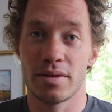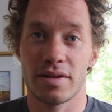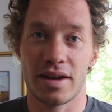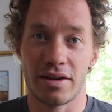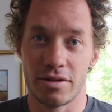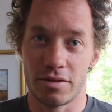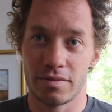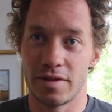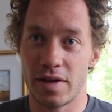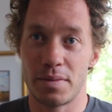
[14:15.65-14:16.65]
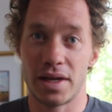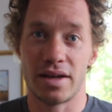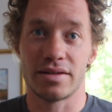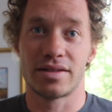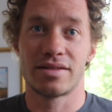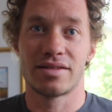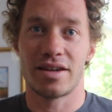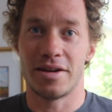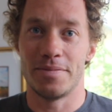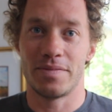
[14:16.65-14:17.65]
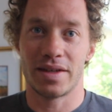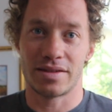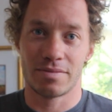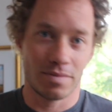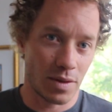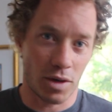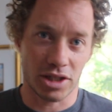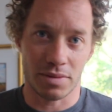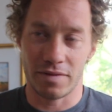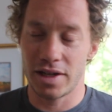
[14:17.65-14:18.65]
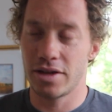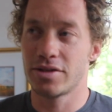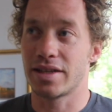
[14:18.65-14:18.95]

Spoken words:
And I don't know if anybody else has been watching my videos.